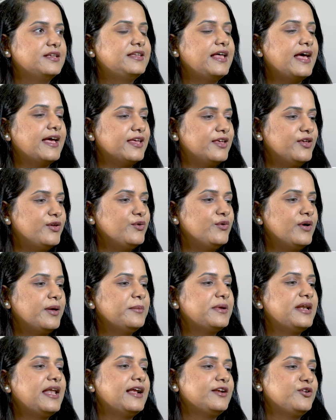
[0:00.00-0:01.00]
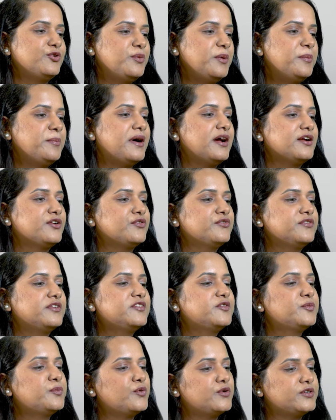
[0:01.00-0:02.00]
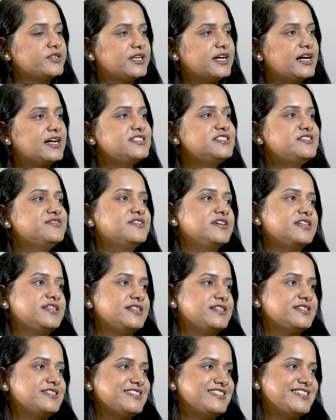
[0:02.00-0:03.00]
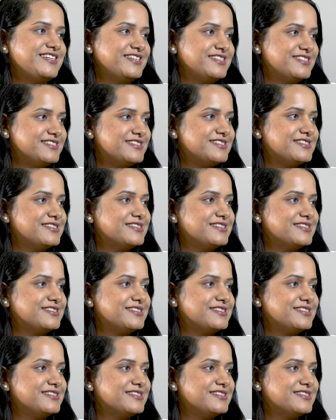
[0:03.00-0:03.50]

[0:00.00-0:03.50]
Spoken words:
Thank you. I'm glad to be part of this podcast, Fertility Tales.